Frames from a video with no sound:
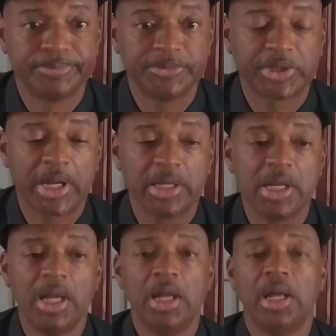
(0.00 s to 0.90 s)
Okay?
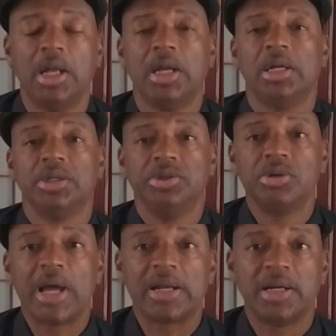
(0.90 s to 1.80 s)
You
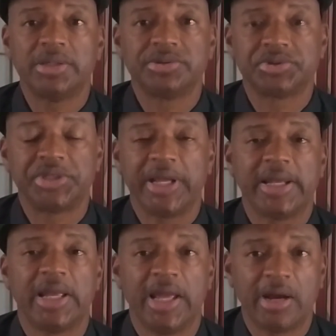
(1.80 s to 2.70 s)
got to
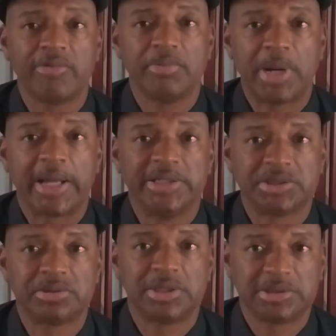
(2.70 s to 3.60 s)
understand that everybody
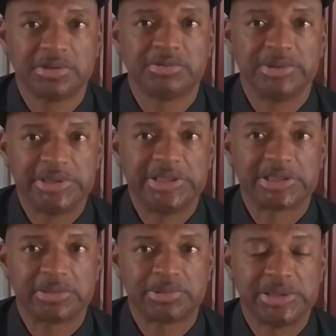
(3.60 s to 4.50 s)
struggles with
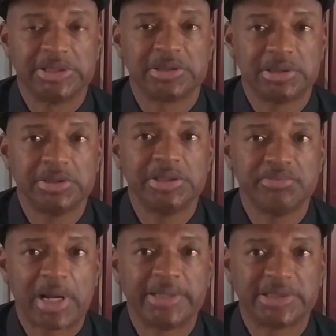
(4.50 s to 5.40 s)
discipline, including
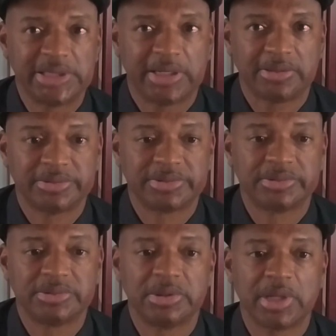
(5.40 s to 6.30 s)
myself.
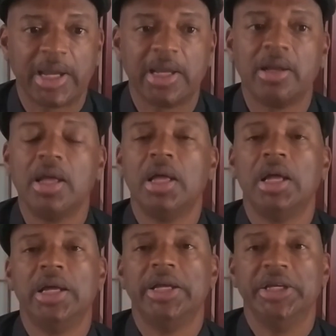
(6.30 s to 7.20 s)
Okay?
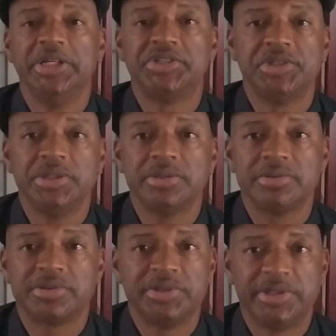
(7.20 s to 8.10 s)
Each year
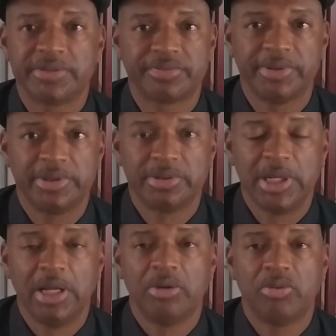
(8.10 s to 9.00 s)
is different.
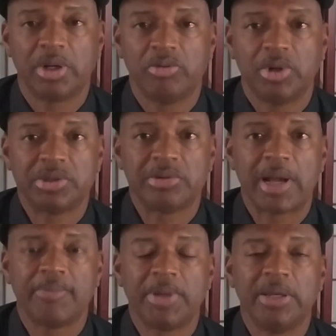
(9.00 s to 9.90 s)
What do
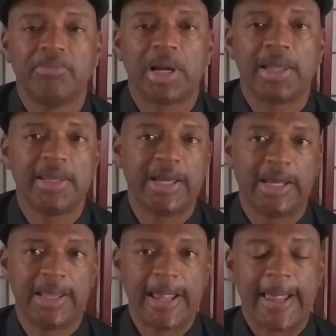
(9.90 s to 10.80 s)
I mean by
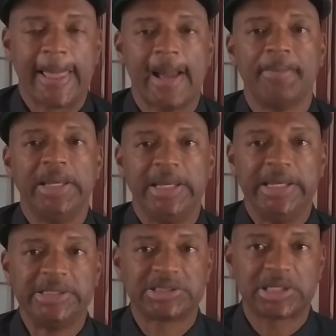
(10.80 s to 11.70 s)
that? I mean,
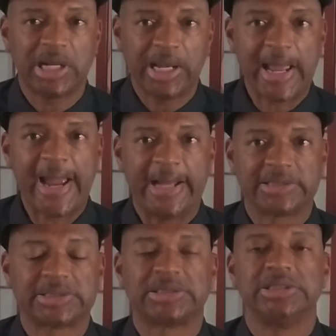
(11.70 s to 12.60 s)
each
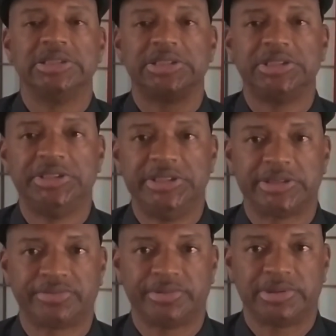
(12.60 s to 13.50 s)
class is
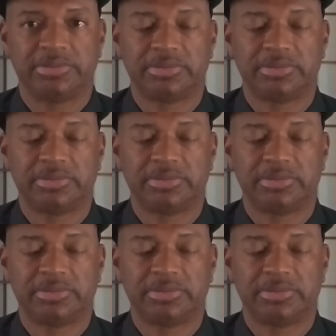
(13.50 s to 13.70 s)
different.